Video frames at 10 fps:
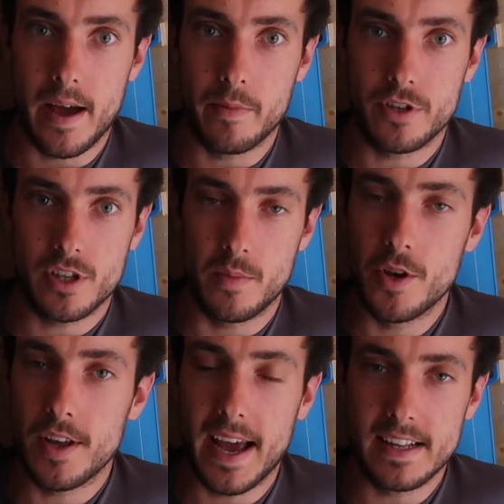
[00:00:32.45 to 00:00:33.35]
We just
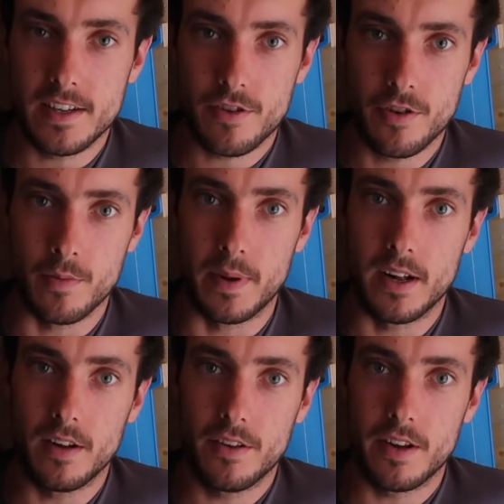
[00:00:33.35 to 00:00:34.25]
communicated through the
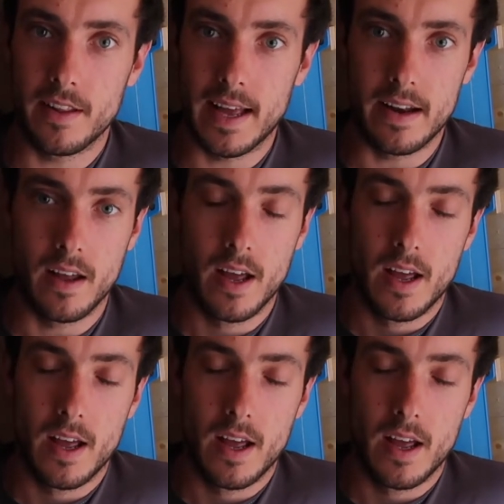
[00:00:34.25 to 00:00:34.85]
build, and then